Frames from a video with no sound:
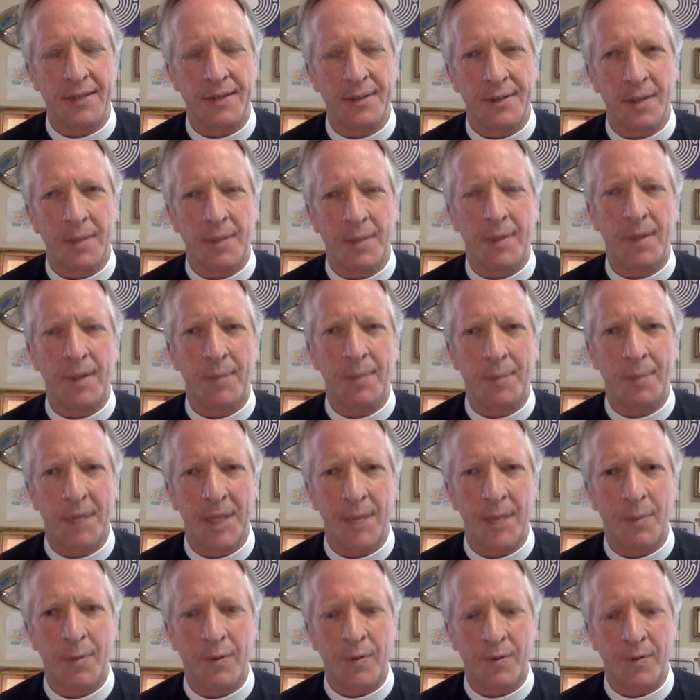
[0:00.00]
so many
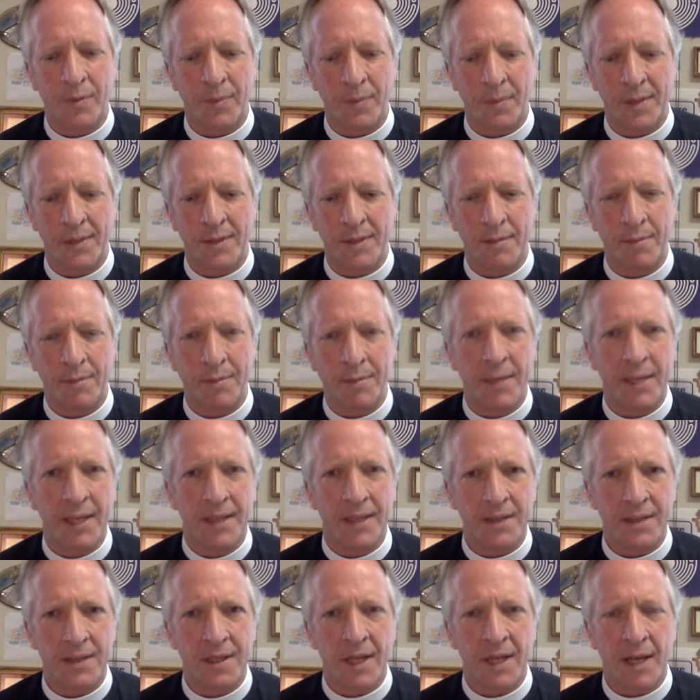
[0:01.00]
people from this
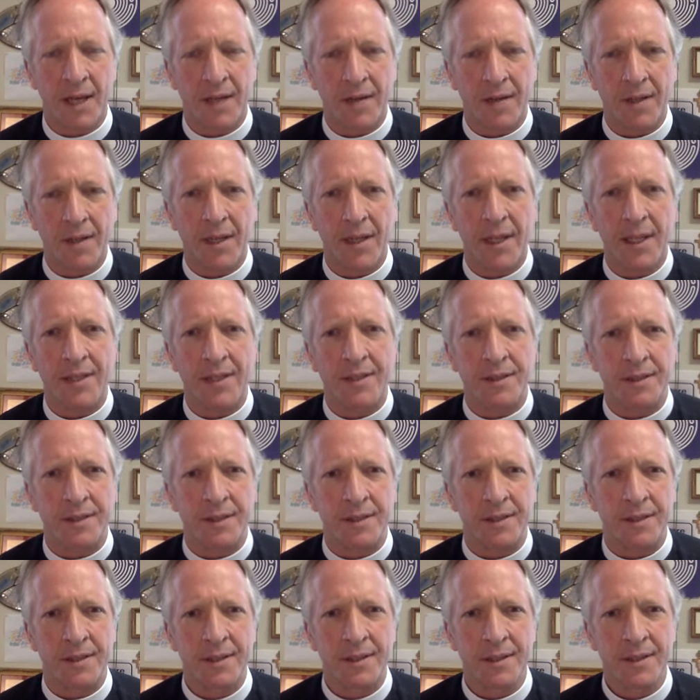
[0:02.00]
amazing
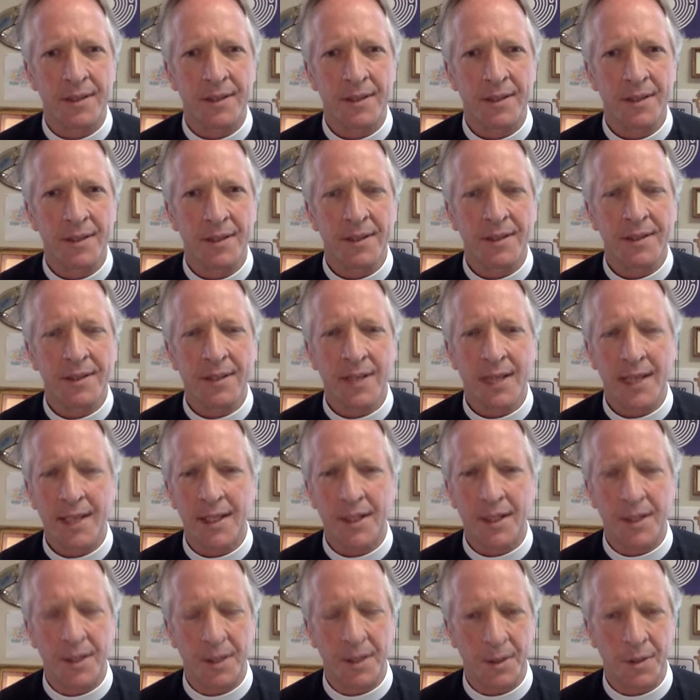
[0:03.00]
congregation
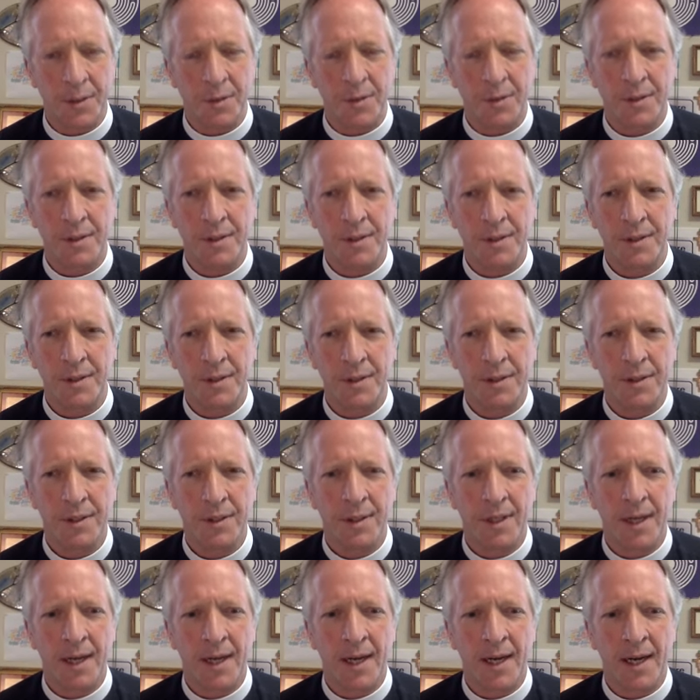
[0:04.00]
take you
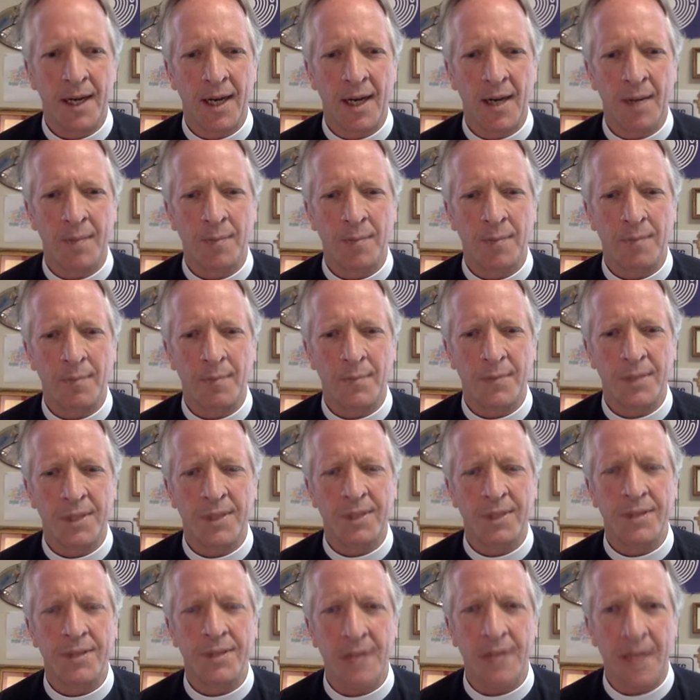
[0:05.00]
um,
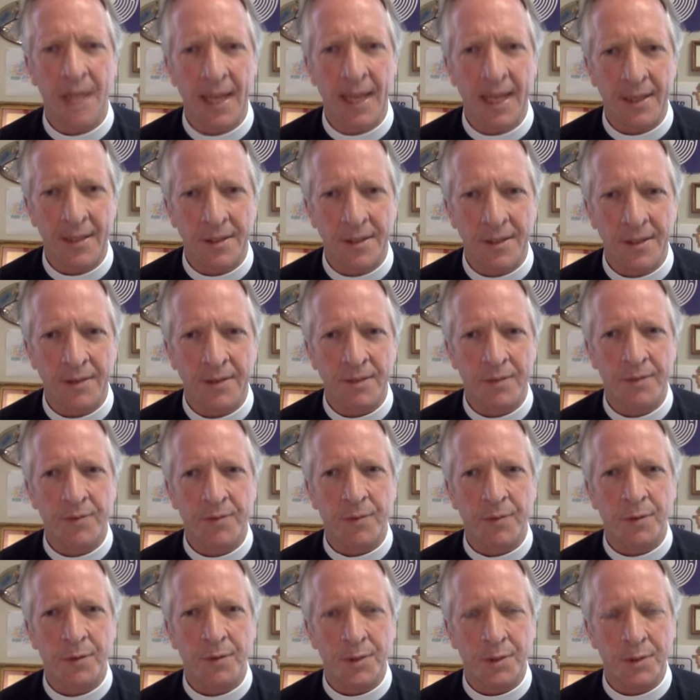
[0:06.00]
to Jackson
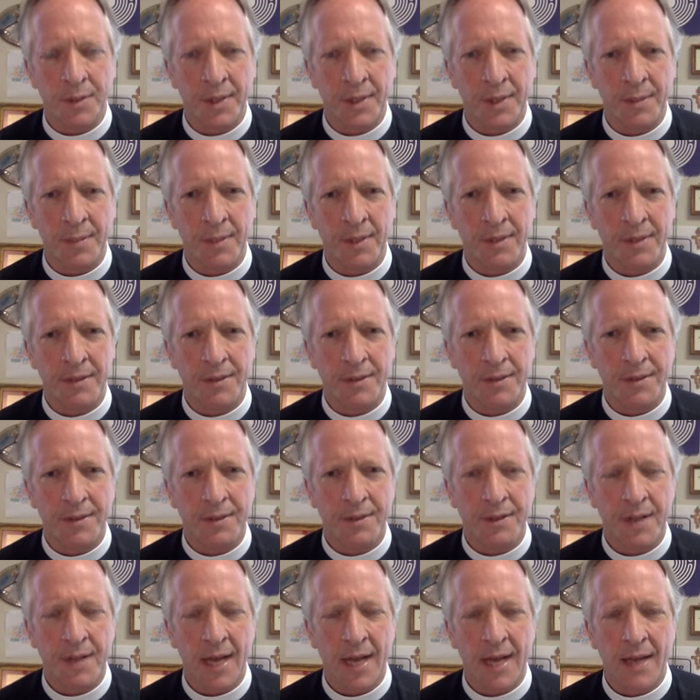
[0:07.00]
for
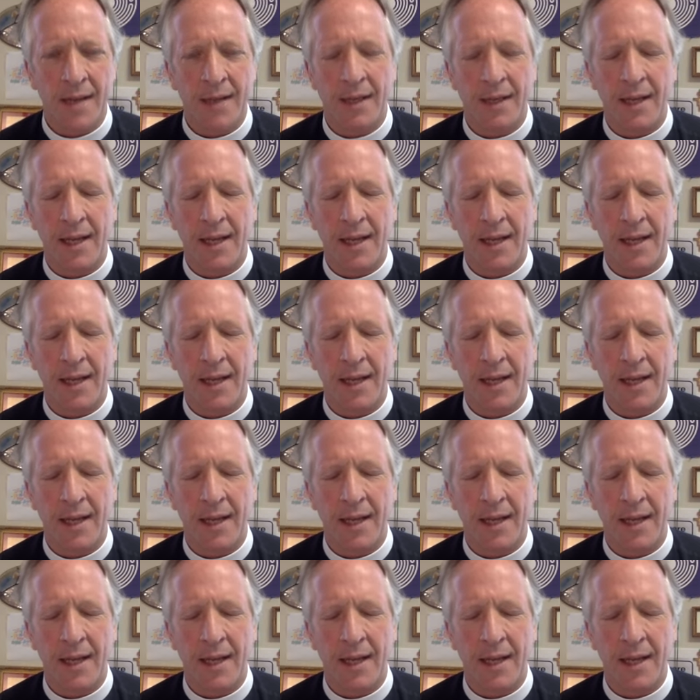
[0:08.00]
treatments. I,